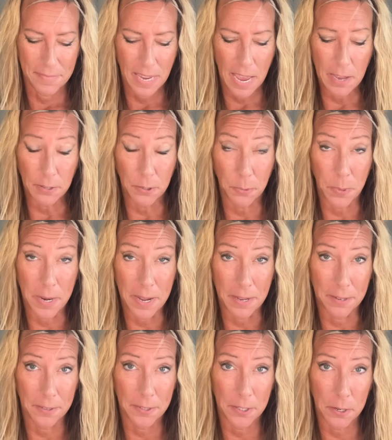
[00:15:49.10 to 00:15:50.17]
as
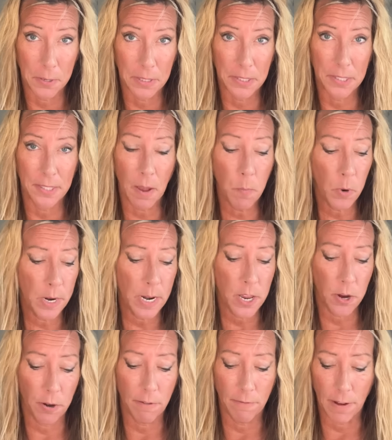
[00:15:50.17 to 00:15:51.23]
well. So it's someone in
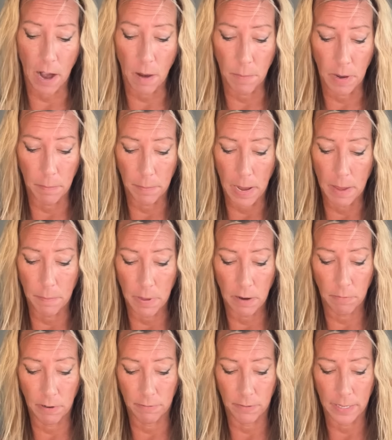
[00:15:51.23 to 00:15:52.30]
your environment might be
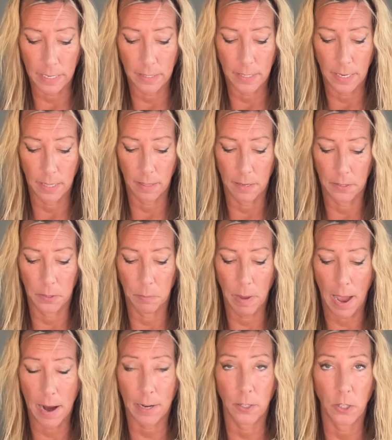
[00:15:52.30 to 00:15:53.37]
reflecting this
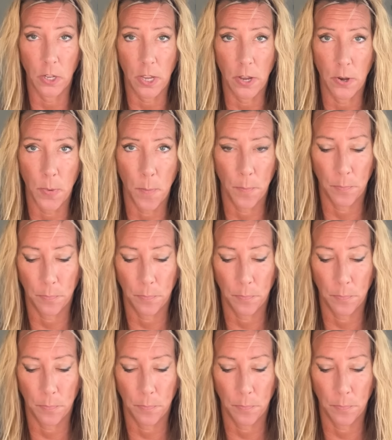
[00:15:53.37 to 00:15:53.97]
back to you.